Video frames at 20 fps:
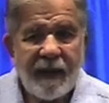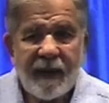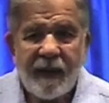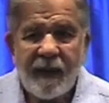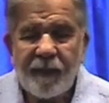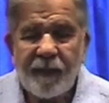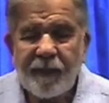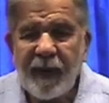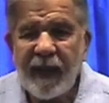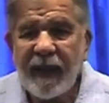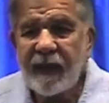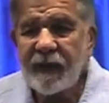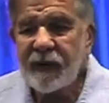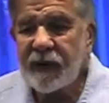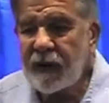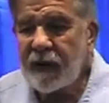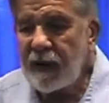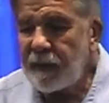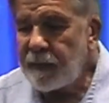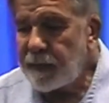The
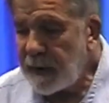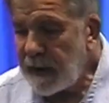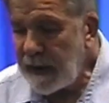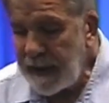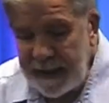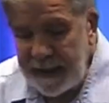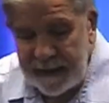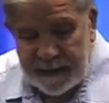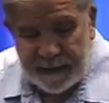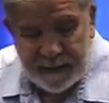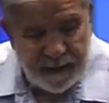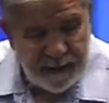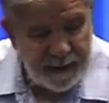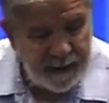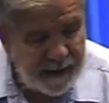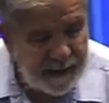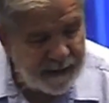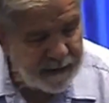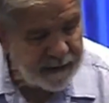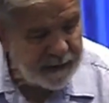biggest complaint
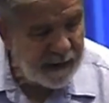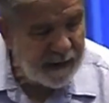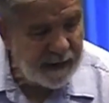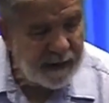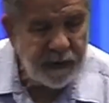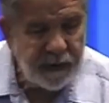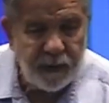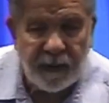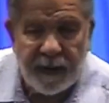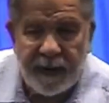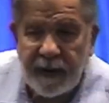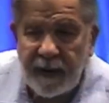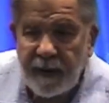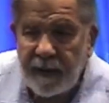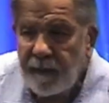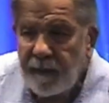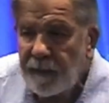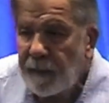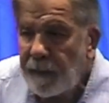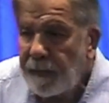against
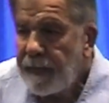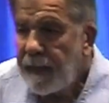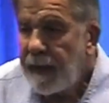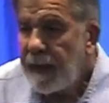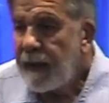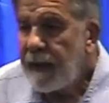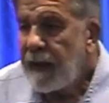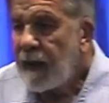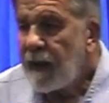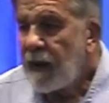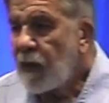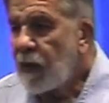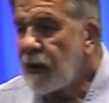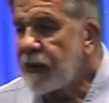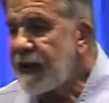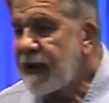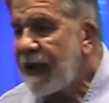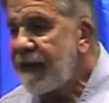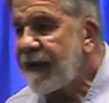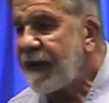Israel
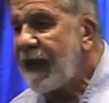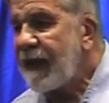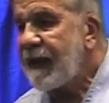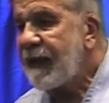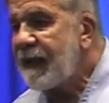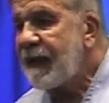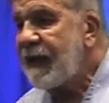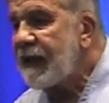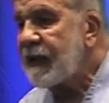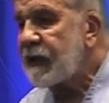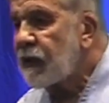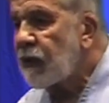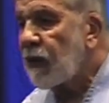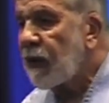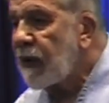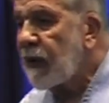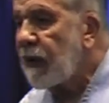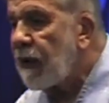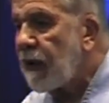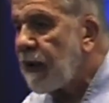was that they
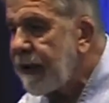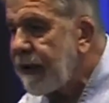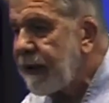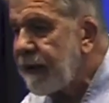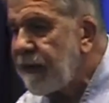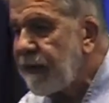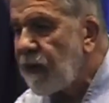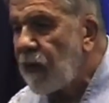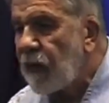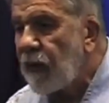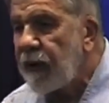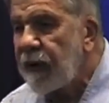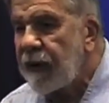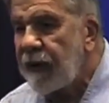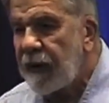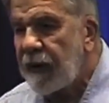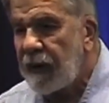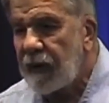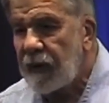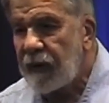disregarded the word
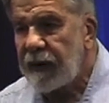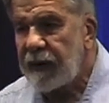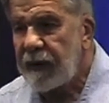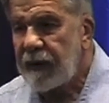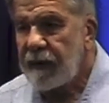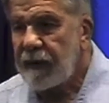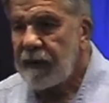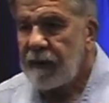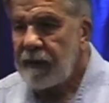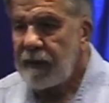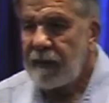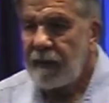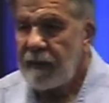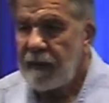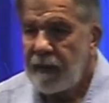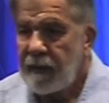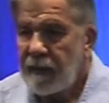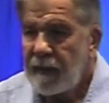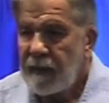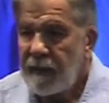of the Lord.
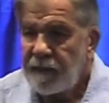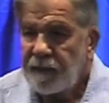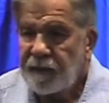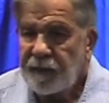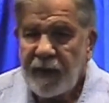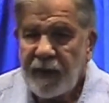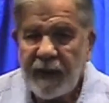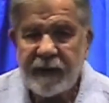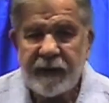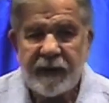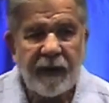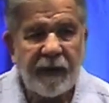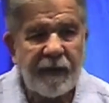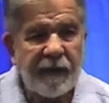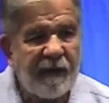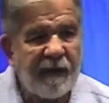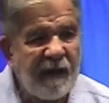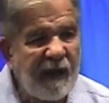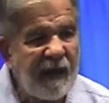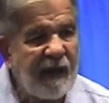It's the
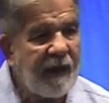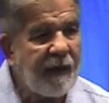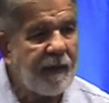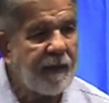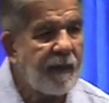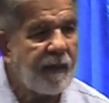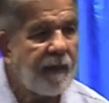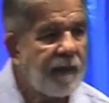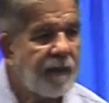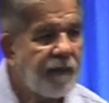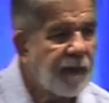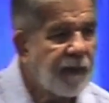theme